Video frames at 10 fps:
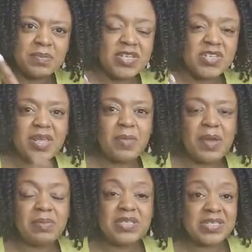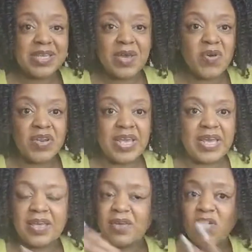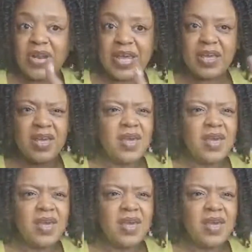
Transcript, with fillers: make sure that your baby doesn't get colic colic